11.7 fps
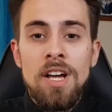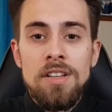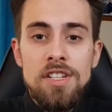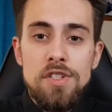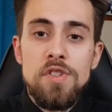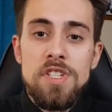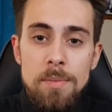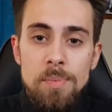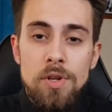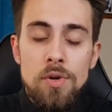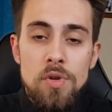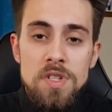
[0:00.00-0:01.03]
these new
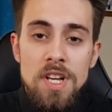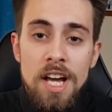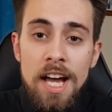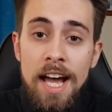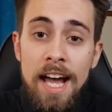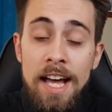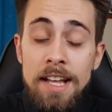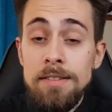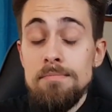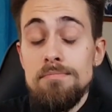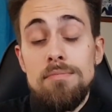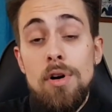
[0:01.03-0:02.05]
cpus
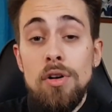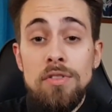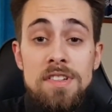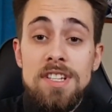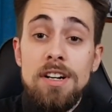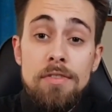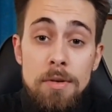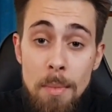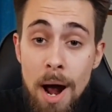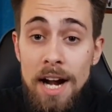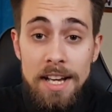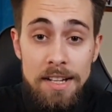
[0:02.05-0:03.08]
and on the server
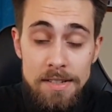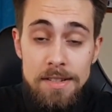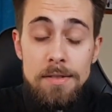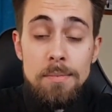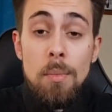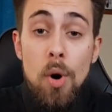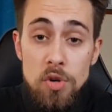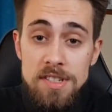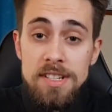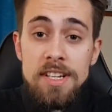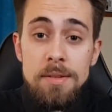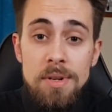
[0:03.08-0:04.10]
markets
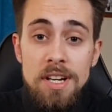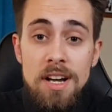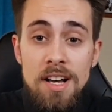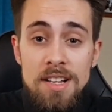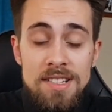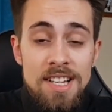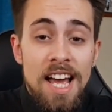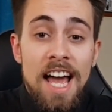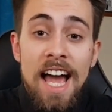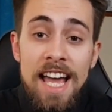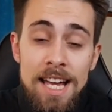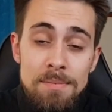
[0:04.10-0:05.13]
mostly because
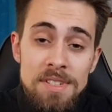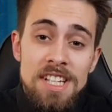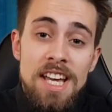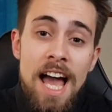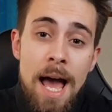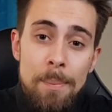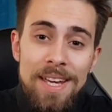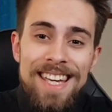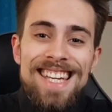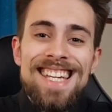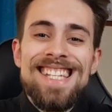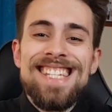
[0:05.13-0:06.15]
AMD
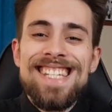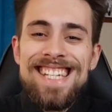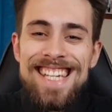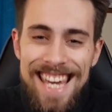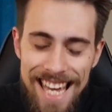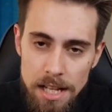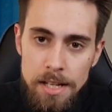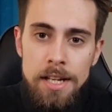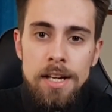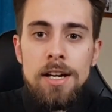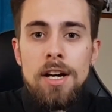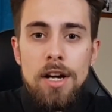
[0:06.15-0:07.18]
EPYC is
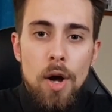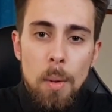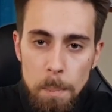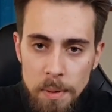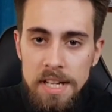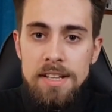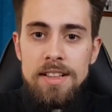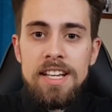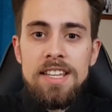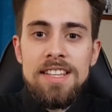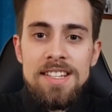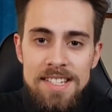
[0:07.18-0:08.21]
killing
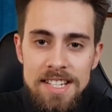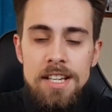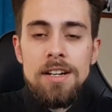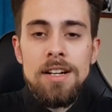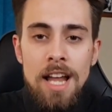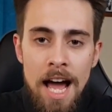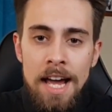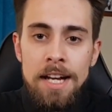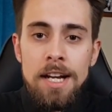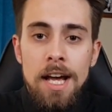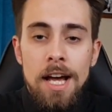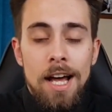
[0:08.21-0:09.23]
completely the Xeon
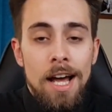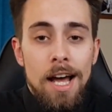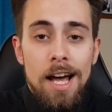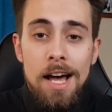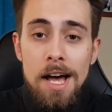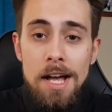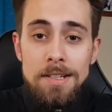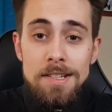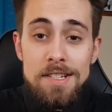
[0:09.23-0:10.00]
line and